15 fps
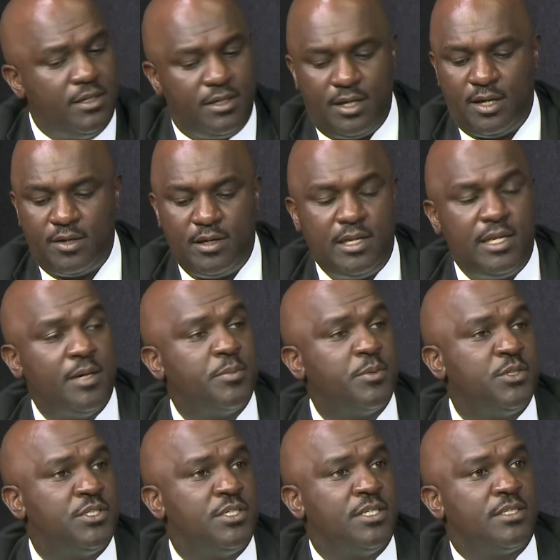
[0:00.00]
I really
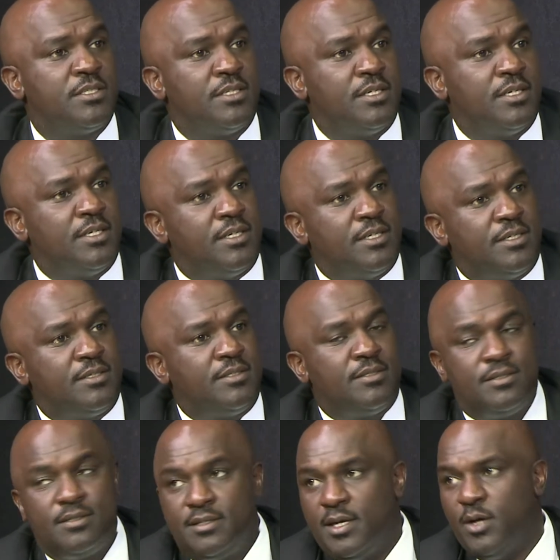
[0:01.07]
appreciate,
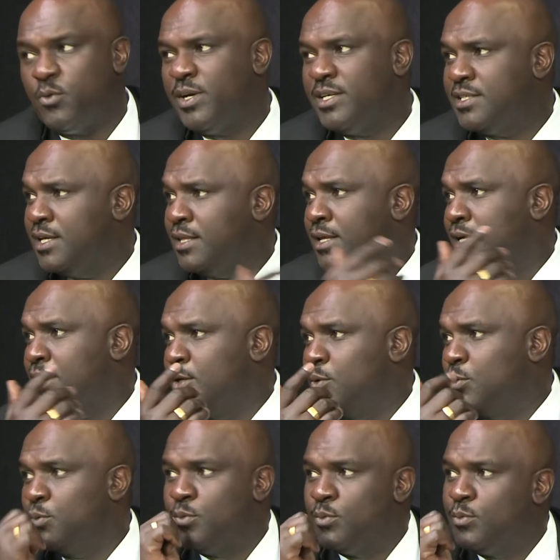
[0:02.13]
how do I say thank
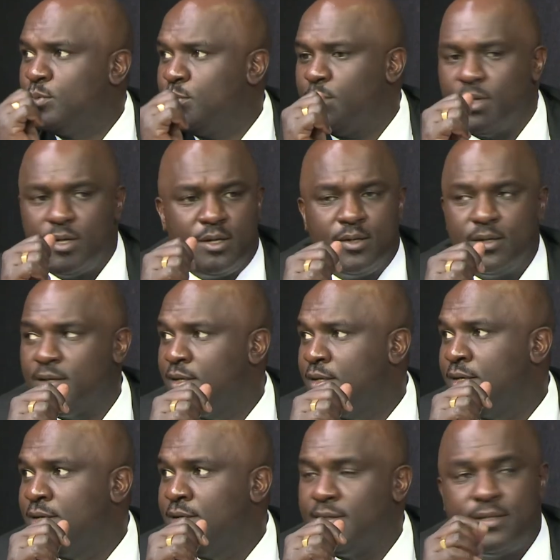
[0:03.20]
you?
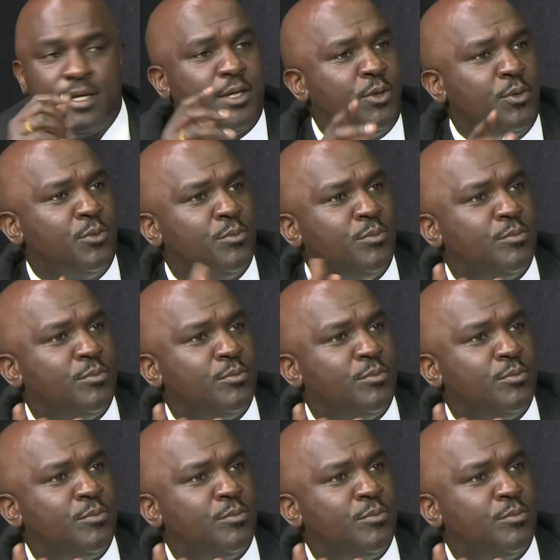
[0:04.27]
Thank you.